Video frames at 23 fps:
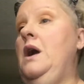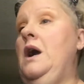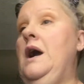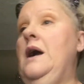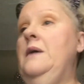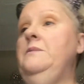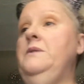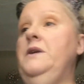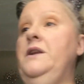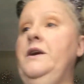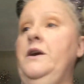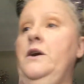
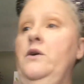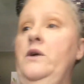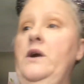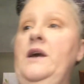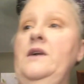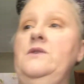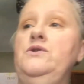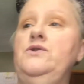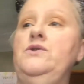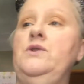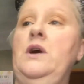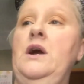I'm going to go
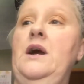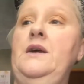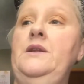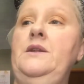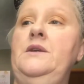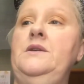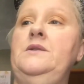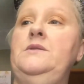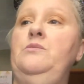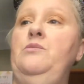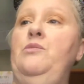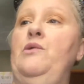ahead and try
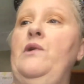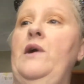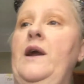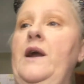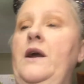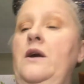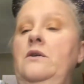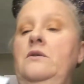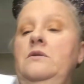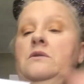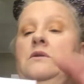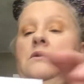this
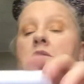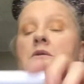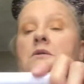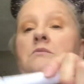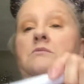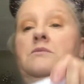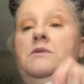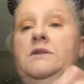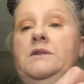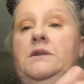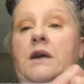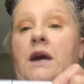brown
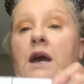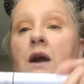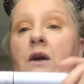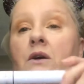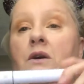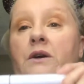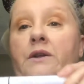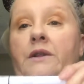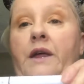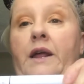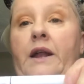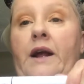
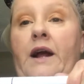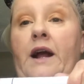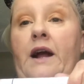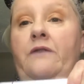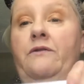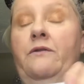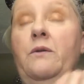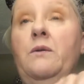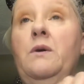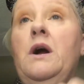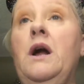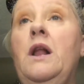mascara that I got
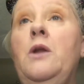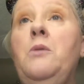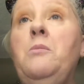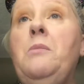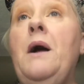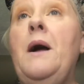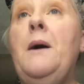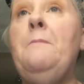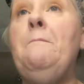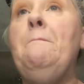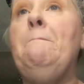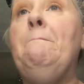from
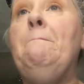ColourPop.